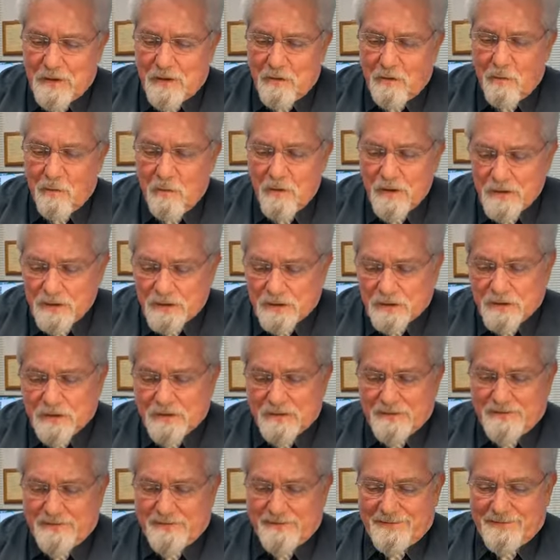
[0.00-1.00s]

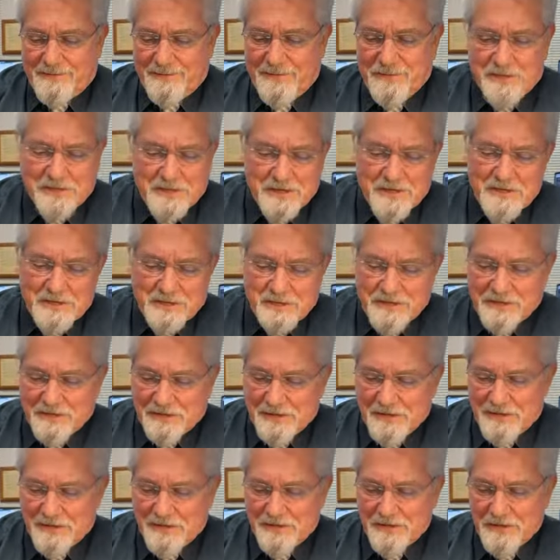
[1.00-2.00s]
Which? Jesus
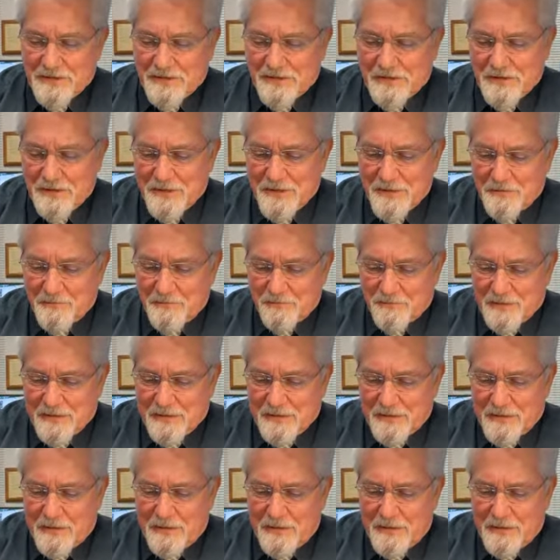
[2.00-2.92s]
said unto him,